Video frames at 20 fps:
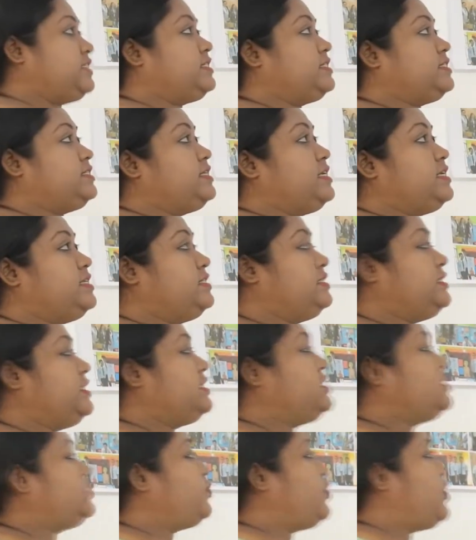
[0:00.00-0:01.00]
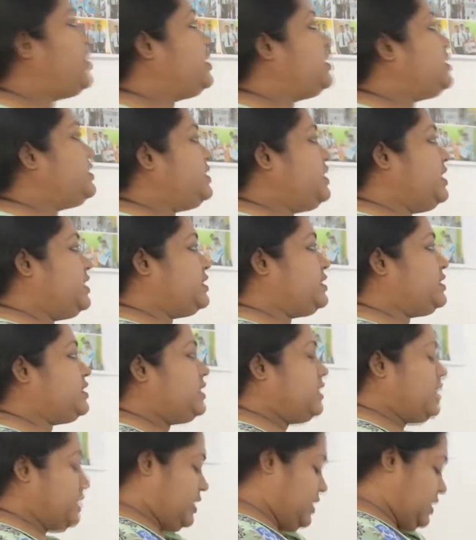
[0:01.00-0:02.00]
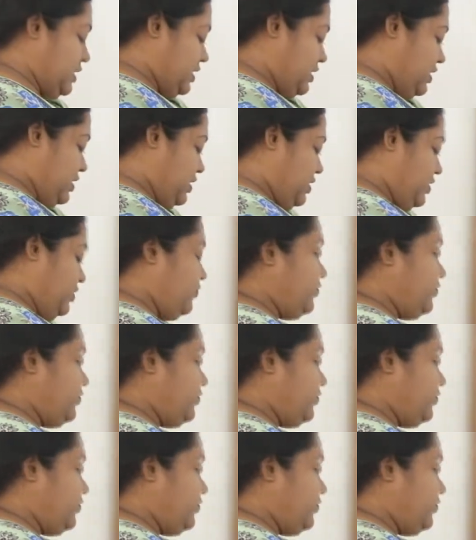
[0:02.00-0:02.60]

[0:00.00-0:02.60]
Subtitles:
exercise 6.6.